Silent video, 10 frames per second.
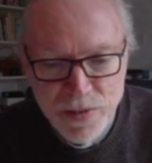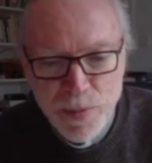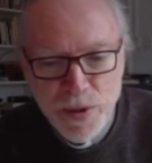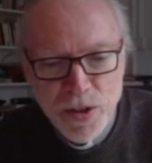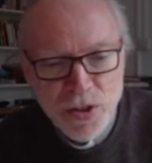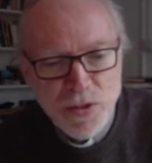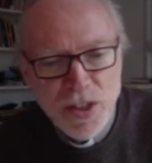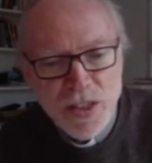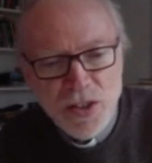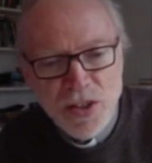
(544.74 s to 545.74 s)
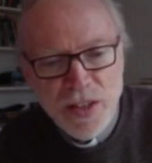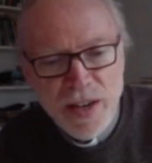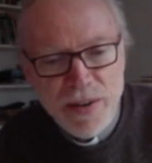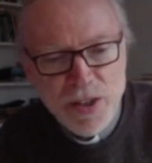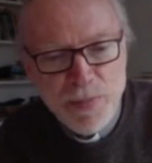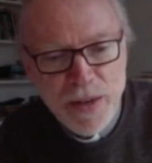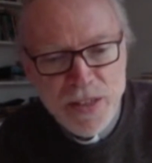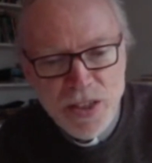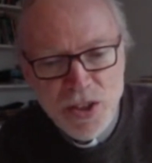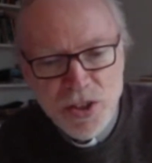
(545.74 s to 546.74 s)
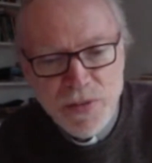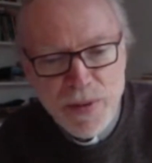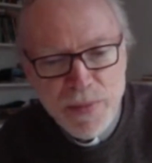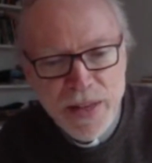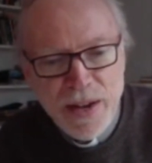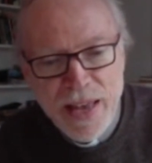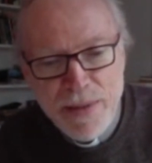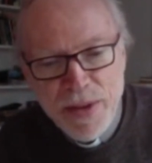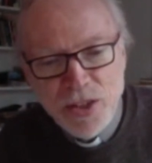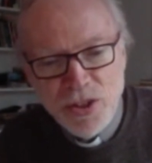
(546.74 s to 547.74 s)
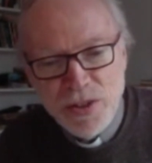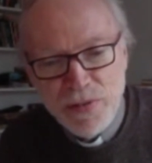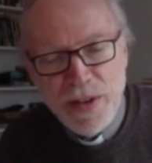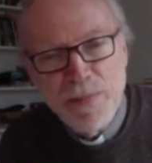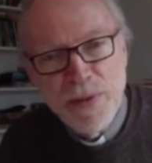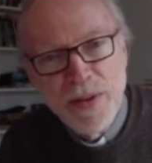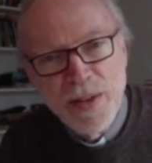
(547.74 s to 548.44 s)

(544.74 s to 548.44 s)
of the person of Jesus and our expectations of him and our images of him